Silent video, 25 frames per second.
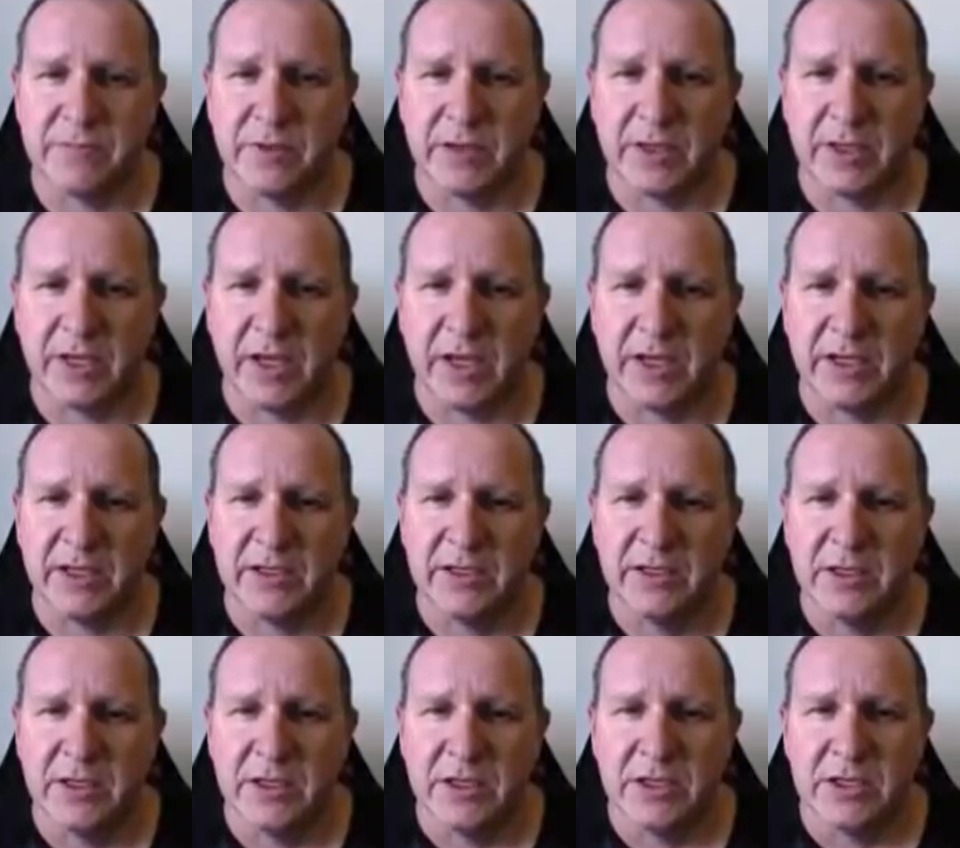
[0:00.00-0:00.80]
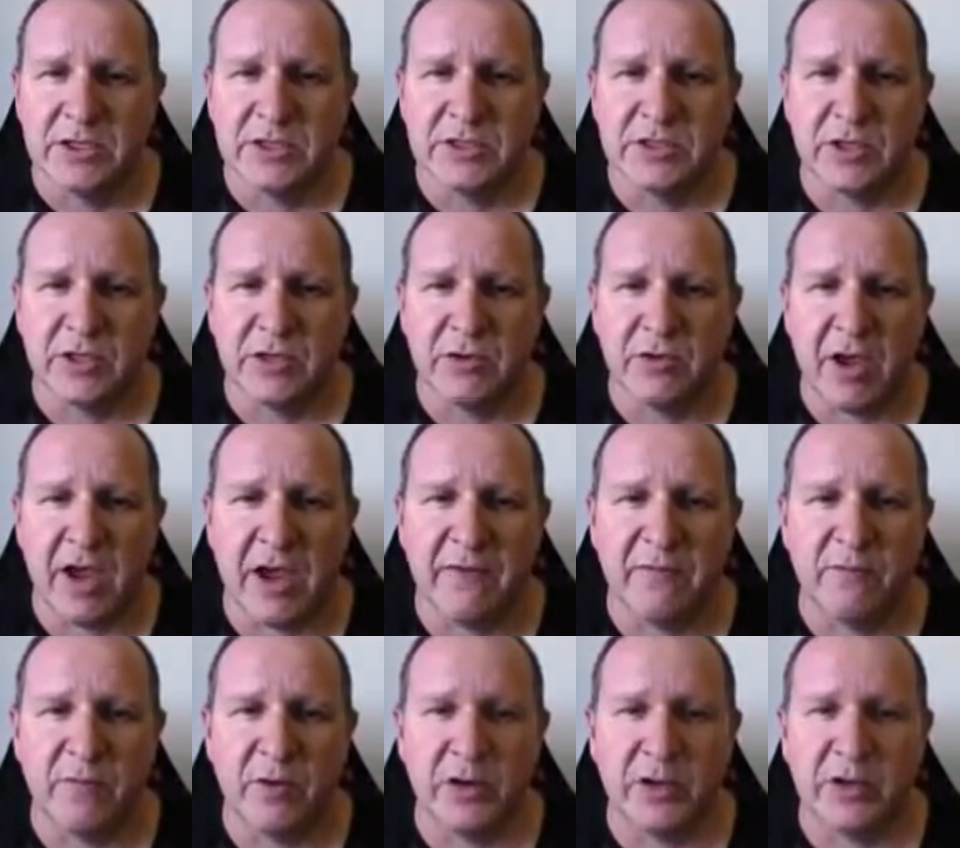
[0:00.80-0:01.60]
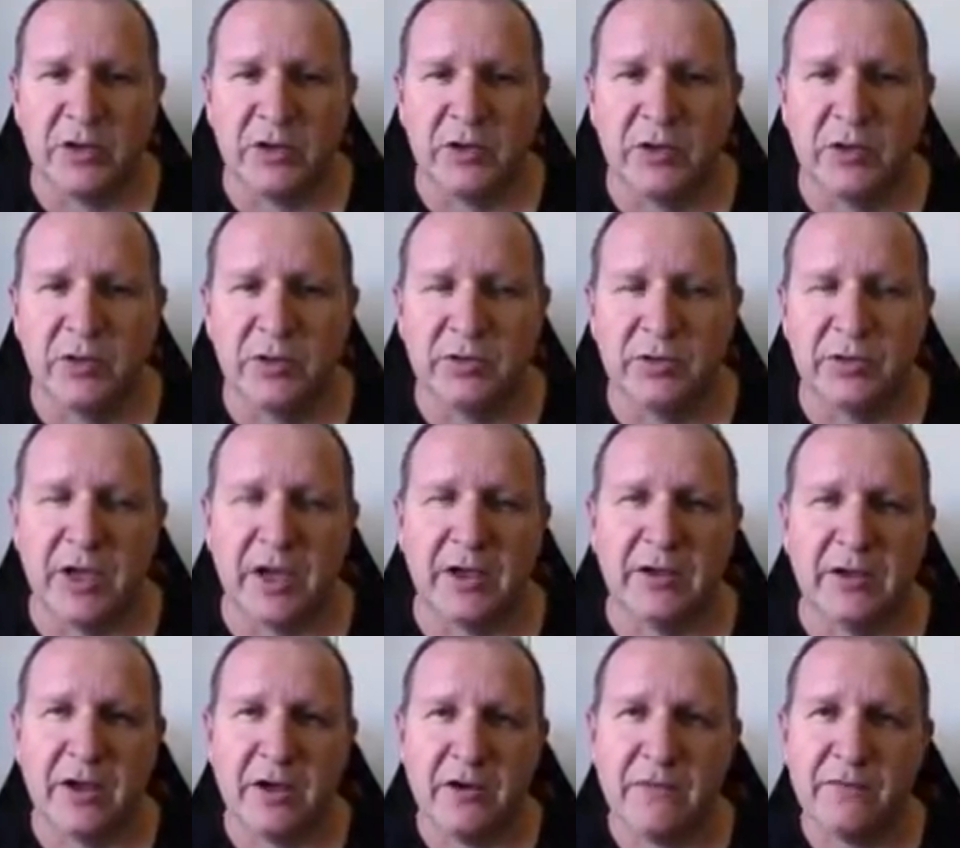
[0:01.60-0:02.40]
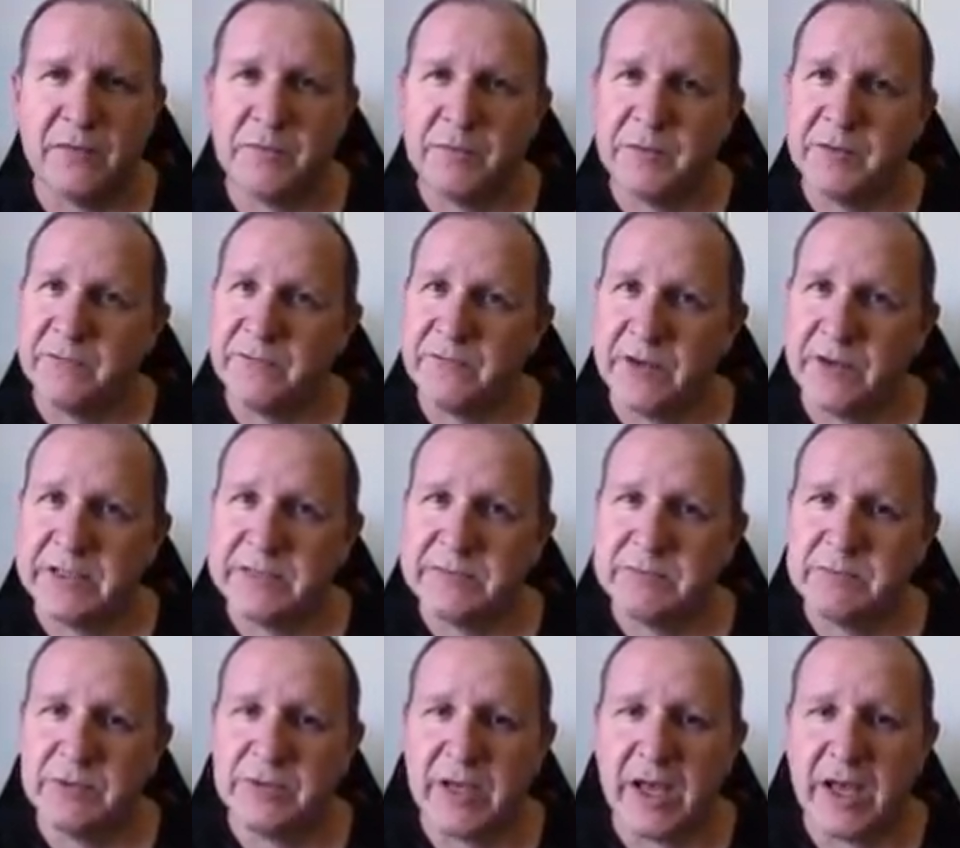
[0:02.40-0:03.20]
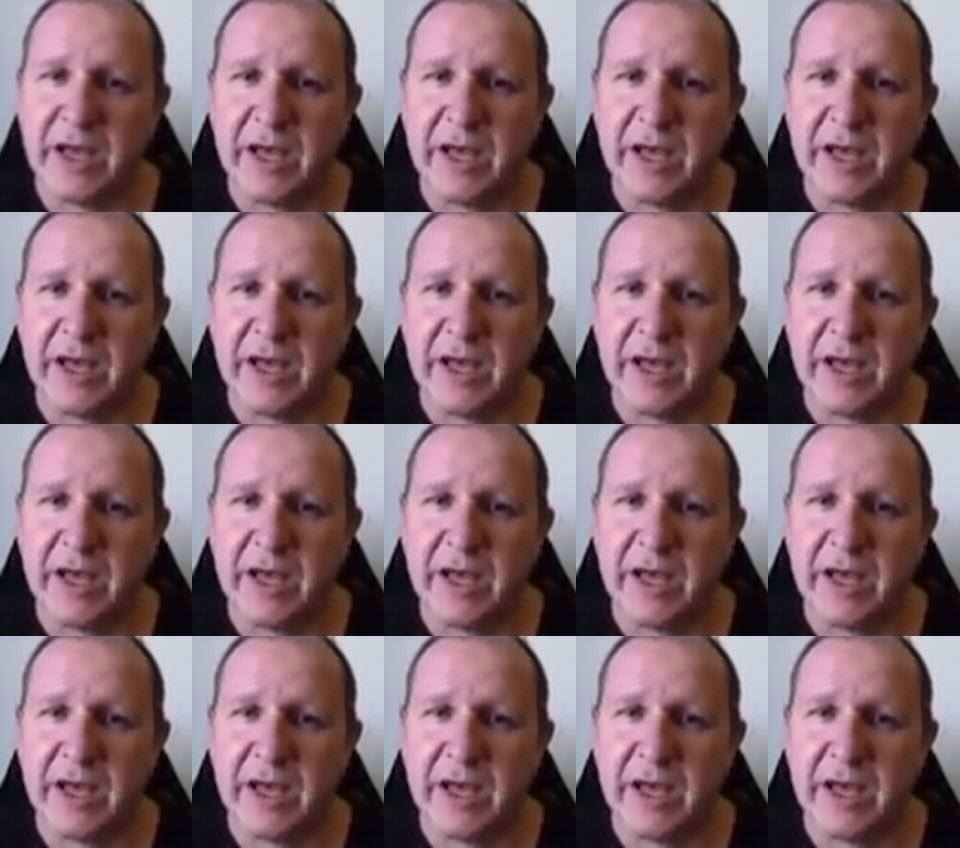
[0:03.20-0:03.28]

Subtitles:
Okay, so you have what you call, you go from your Facebook